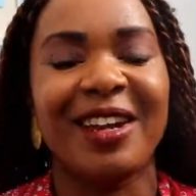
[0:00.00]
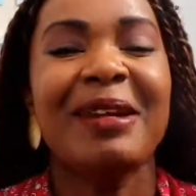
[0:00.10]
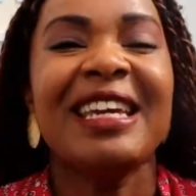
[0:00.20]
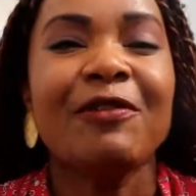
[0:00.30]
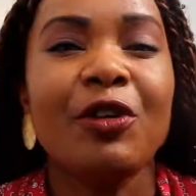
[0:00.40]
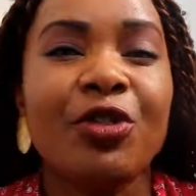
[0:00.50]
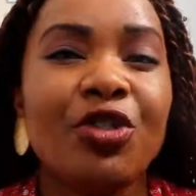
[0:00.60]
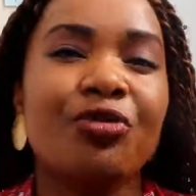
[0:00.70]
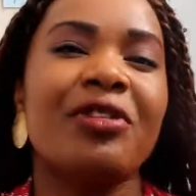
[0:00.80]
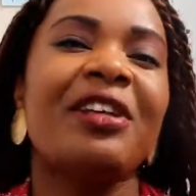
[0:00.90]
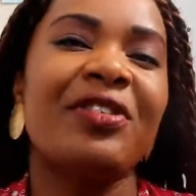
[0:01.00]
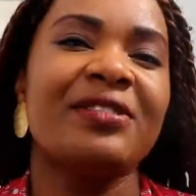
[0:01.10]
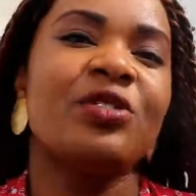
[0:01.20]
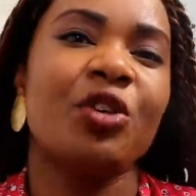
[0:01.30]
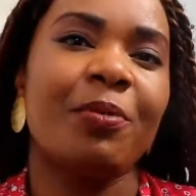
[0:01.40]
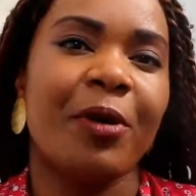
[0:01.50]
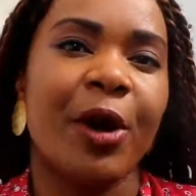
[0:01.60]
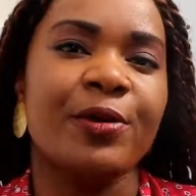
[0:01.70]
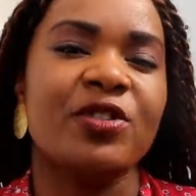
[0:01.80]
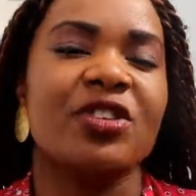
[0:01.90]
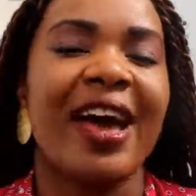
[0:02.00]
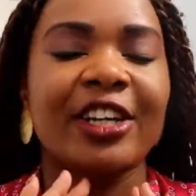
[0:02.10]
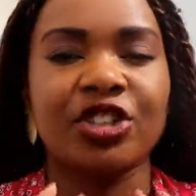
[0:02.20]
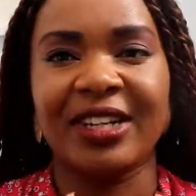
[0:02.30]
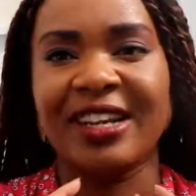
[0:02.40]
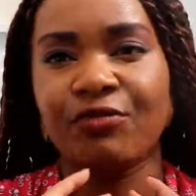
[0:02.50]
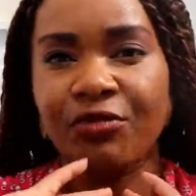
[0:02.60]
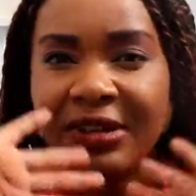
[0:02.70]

Let me give you three things that you can post to actually